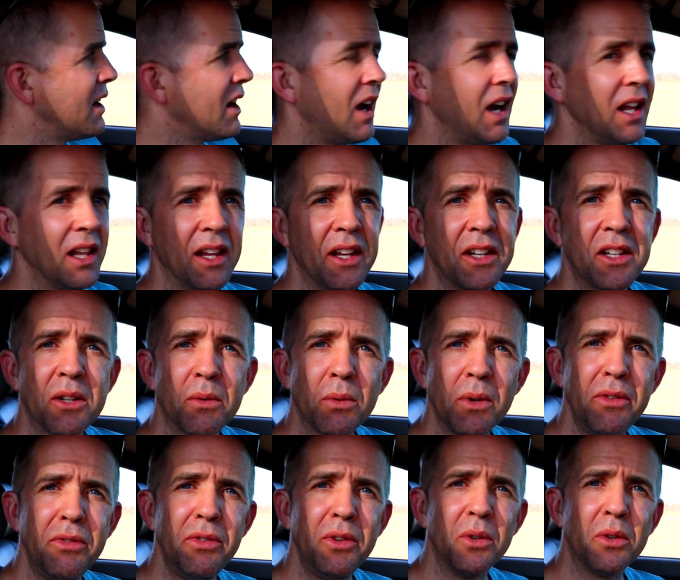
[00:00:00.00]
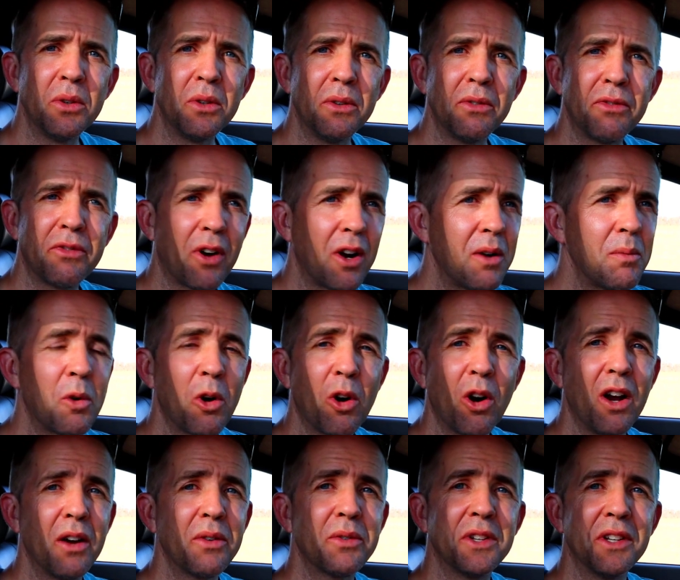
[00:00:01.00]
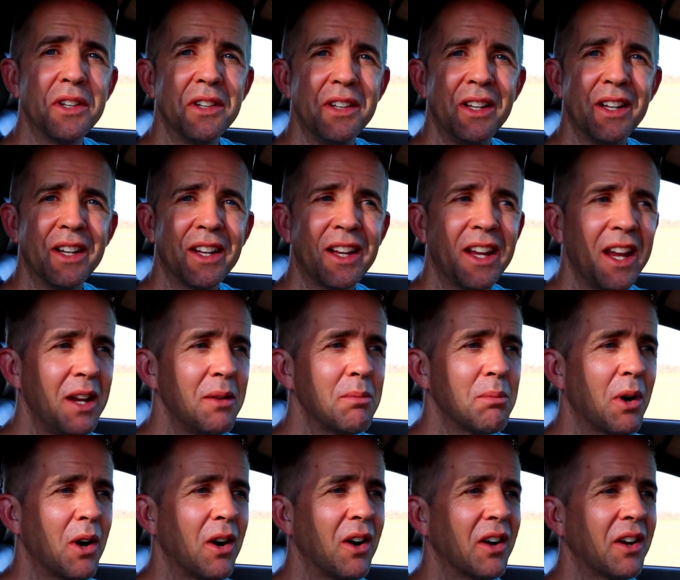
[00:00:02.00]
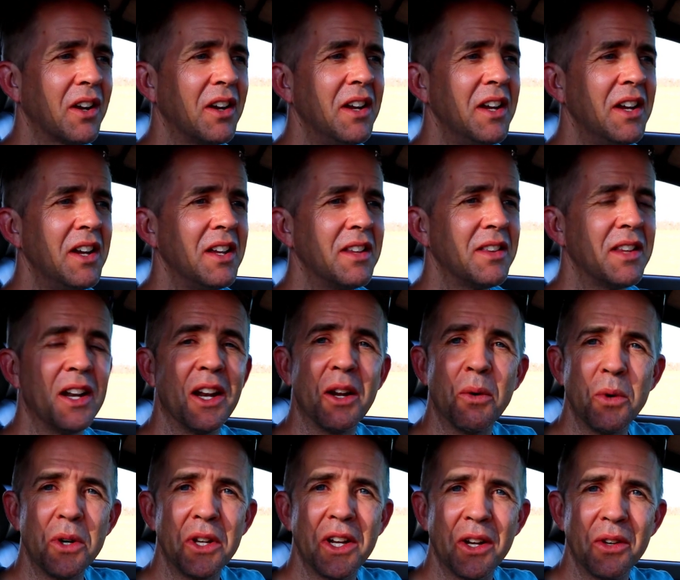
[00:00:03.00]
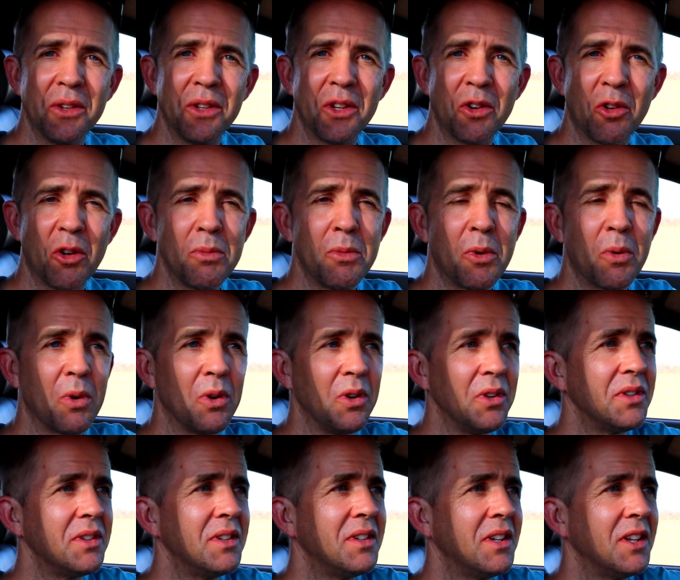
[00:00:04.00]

I like to refuel far more often in a game park than I would out in the normal world.